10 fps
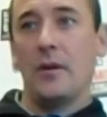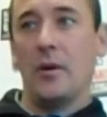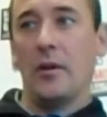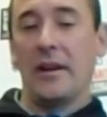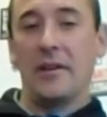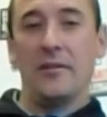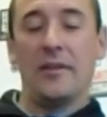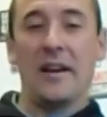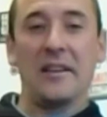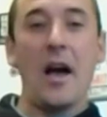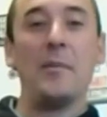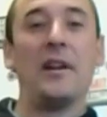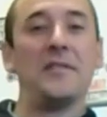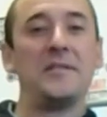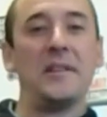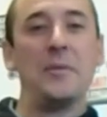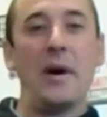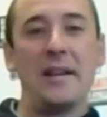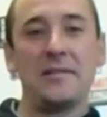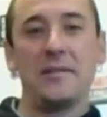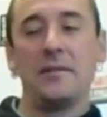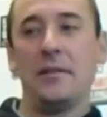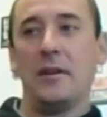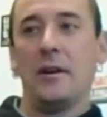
Well, I can comment on the city of Madison.